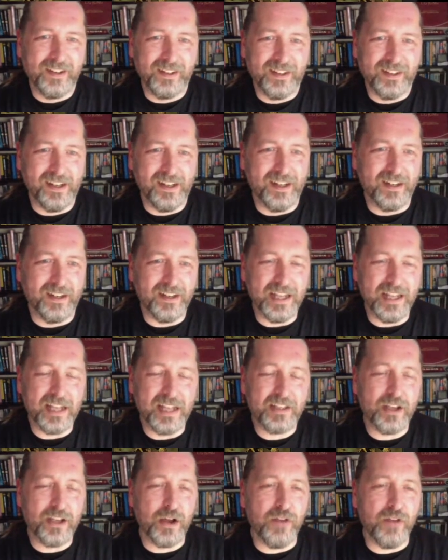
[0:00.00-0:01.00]
Yeah,
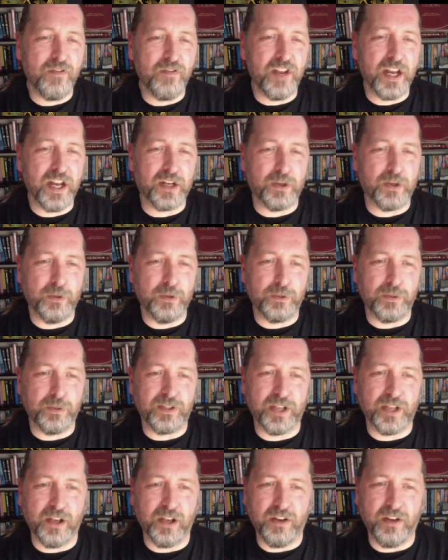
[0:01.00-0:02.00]
there's certain vehicles with
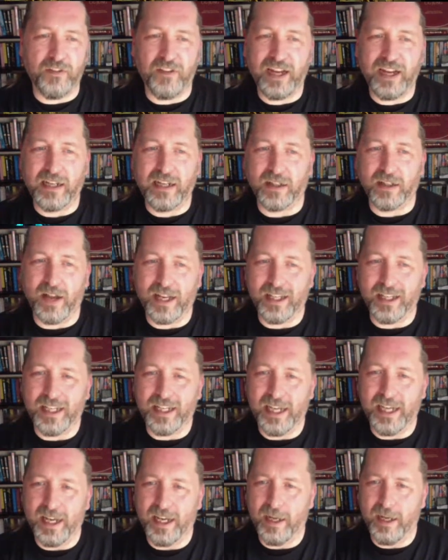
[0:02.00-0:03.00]
certain things like
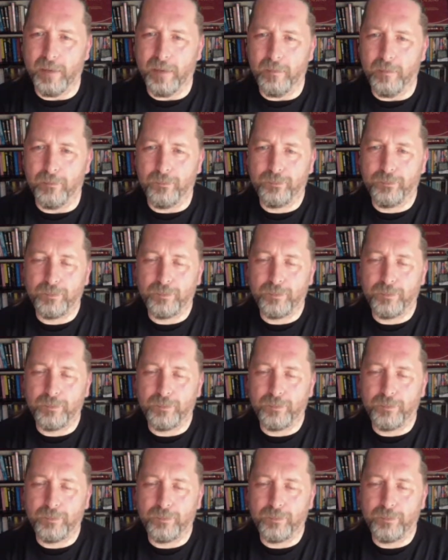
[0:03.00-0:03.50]
the